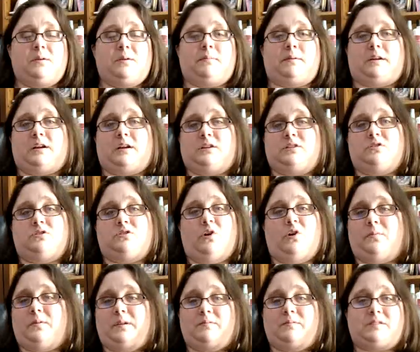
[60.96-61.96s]
because
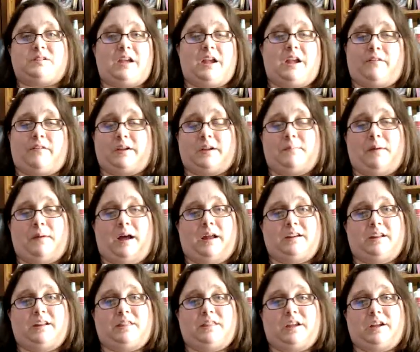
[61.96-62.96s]
nobody was caring about
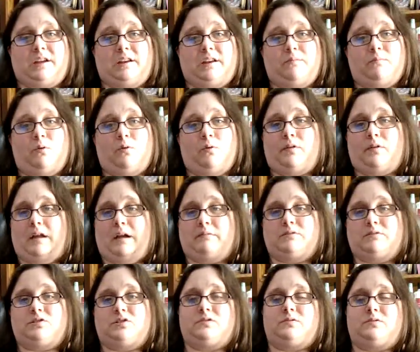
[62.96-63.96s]
anything anymore and I
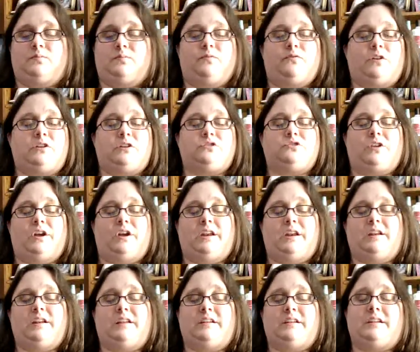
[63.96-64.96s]
was just
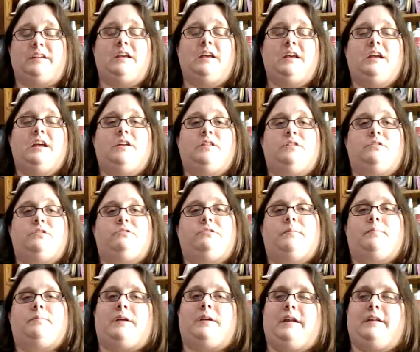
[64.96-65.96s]
frustrated and the
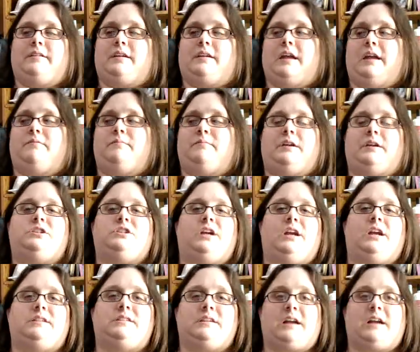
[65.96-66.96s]
trip gave me a
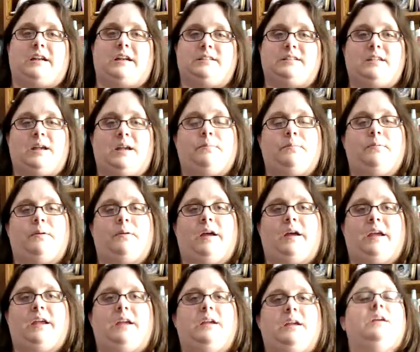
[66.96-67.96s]
chance to kind of step
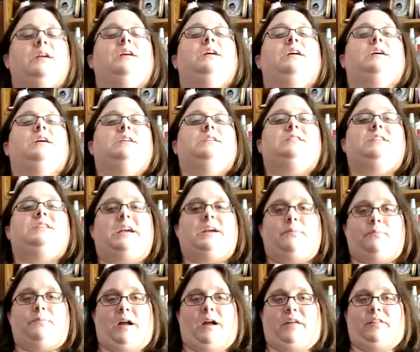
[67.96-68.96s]
away take a
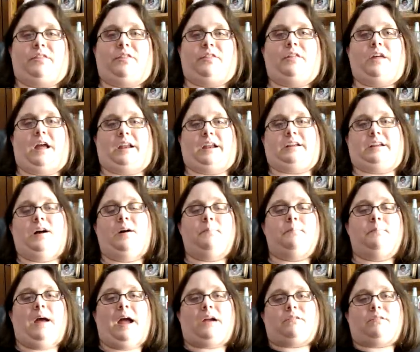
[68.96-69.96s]
breath and come
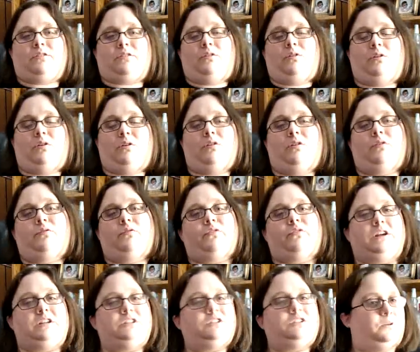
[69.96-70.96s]
back with a whole
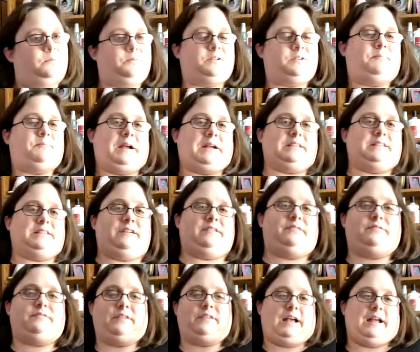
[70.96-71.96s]
fresh new
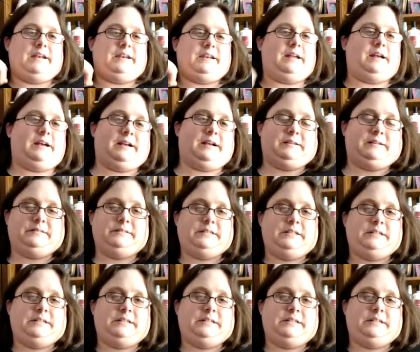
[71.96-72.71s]
perspective and uh,